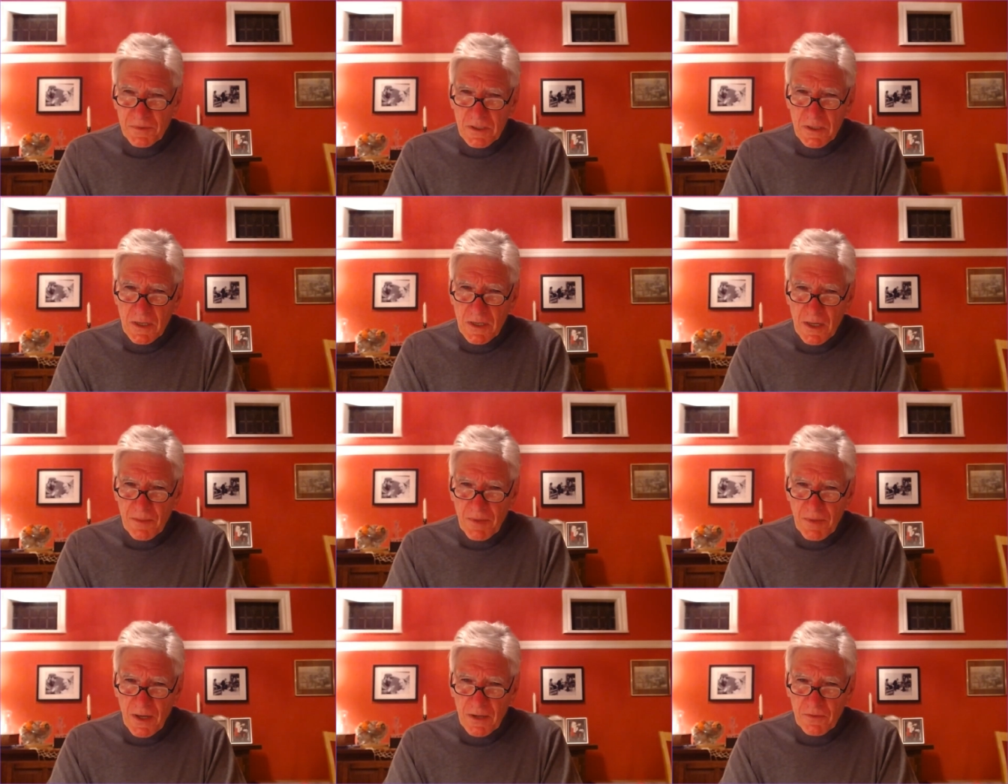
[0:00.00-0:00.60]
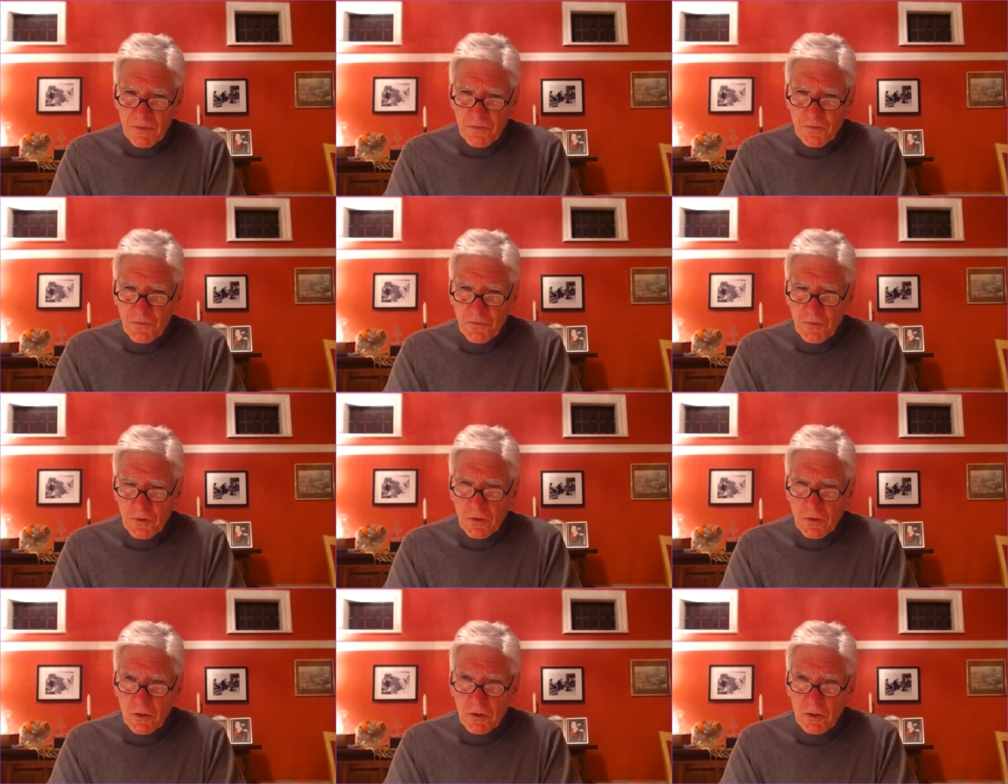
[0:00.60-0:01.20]
Am I
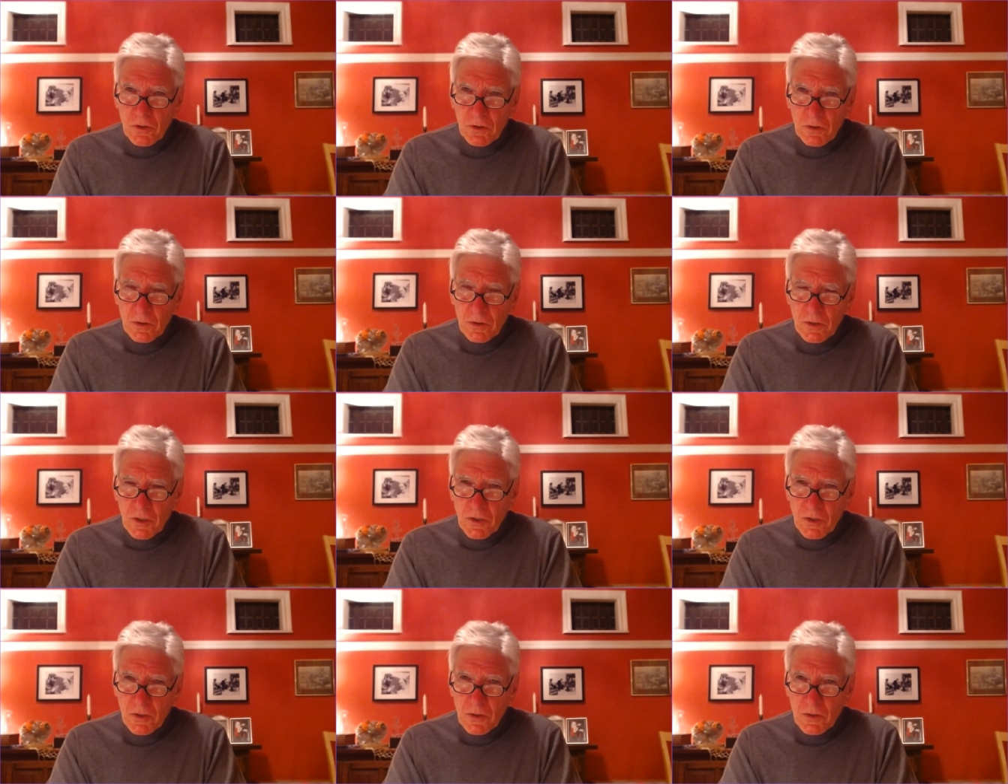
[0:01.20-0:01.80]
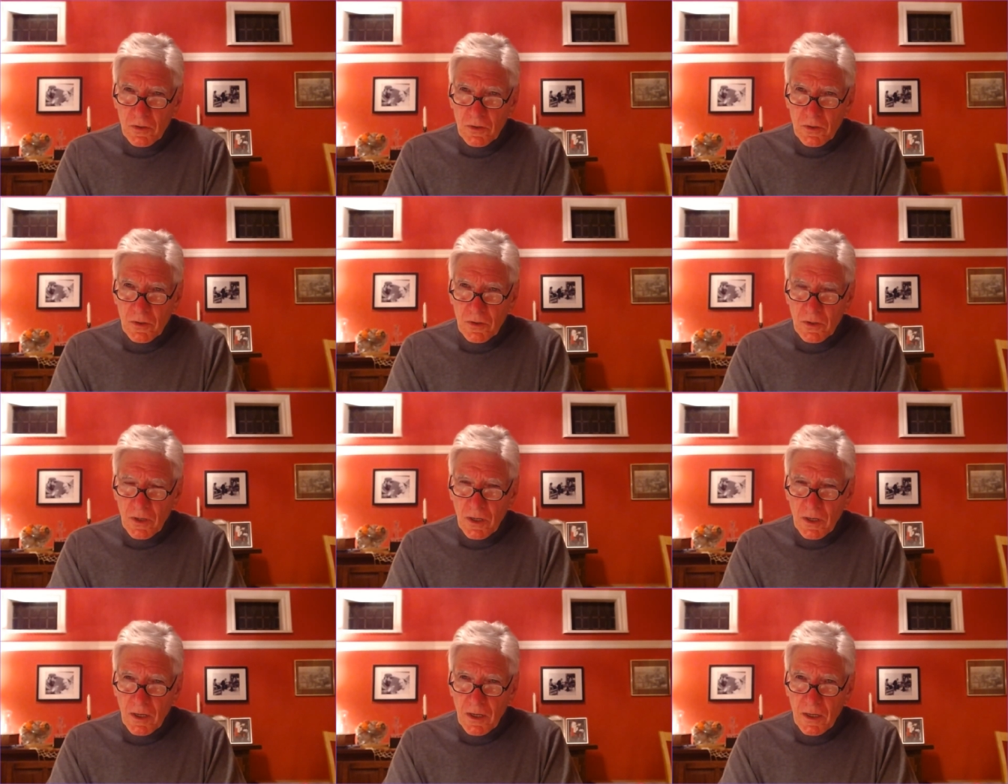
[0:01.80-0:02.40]
full?
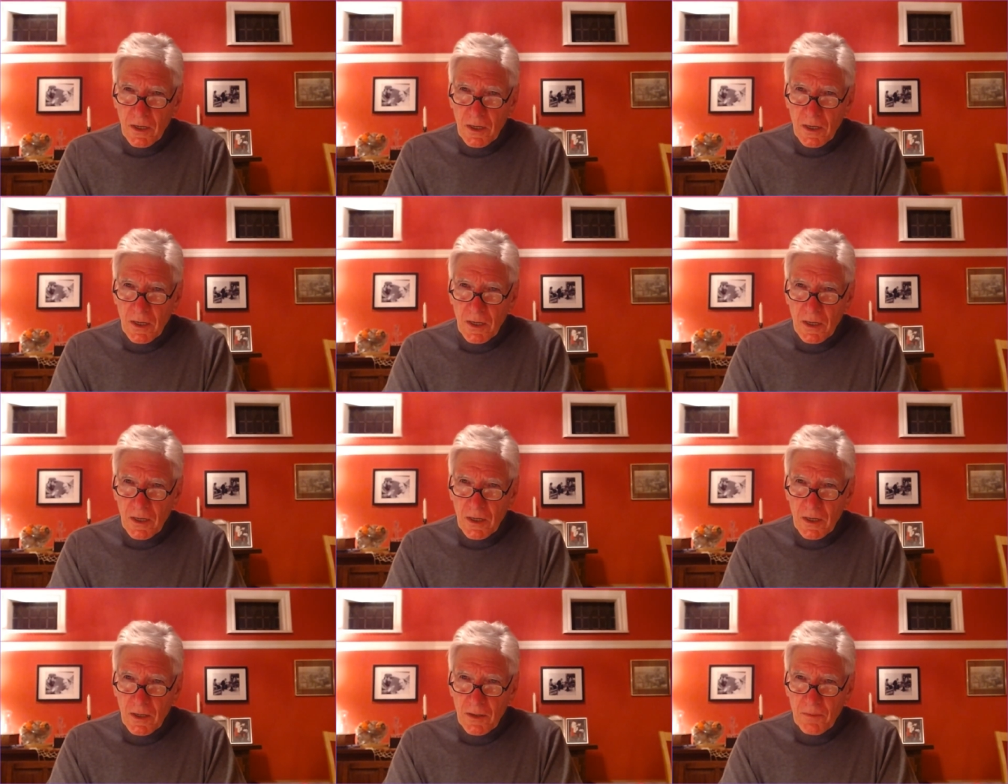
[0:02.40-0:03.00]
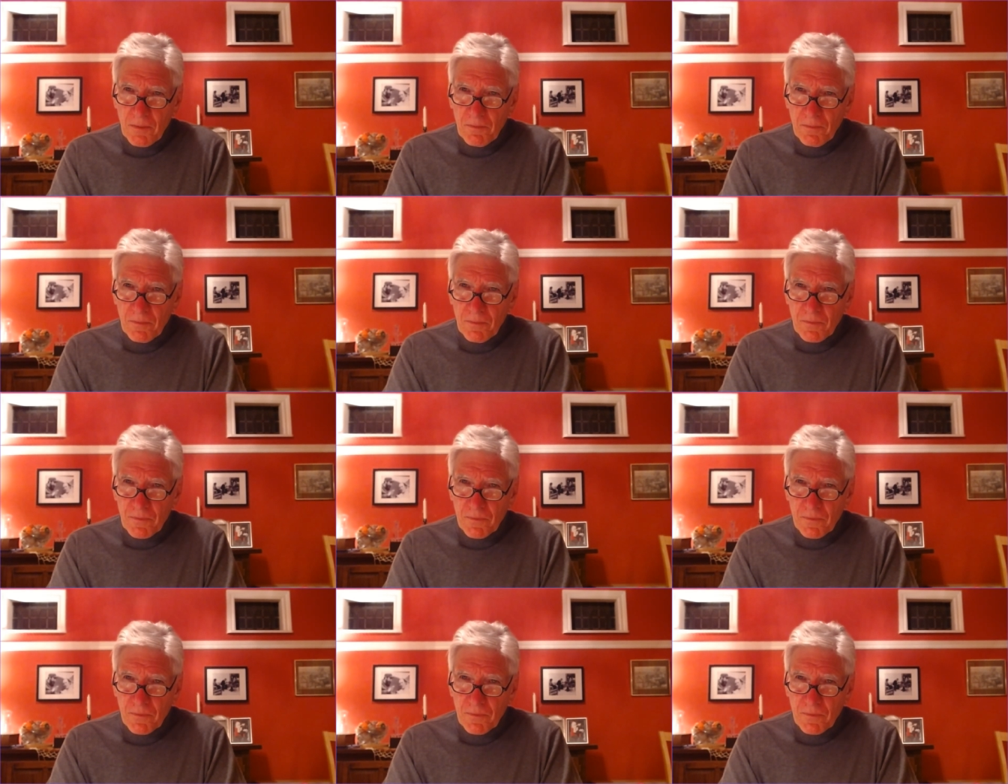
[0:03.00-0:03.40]
Um,